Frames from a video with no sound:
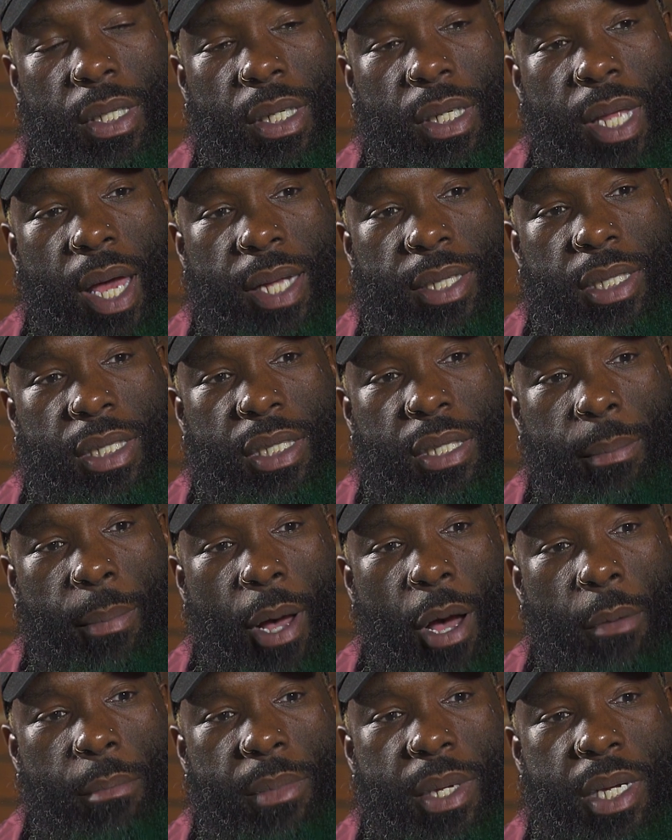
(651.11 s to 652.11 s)
and not just
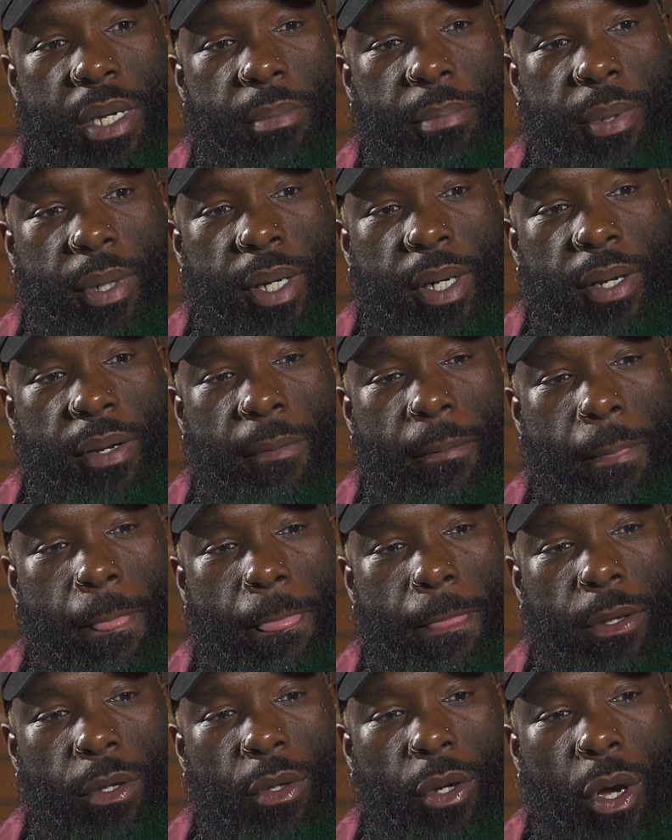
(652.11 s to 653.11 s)
about me, but
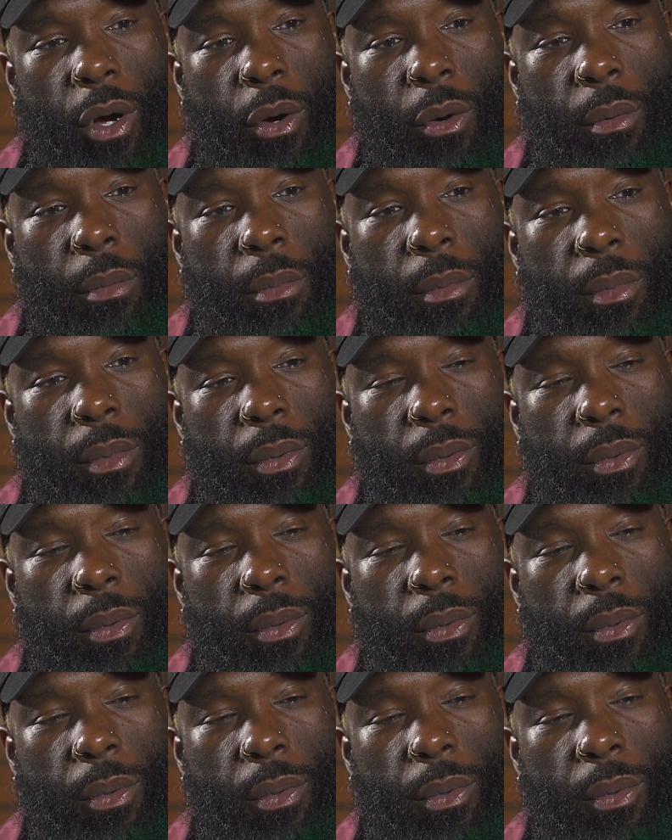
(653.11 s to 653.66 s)
you know,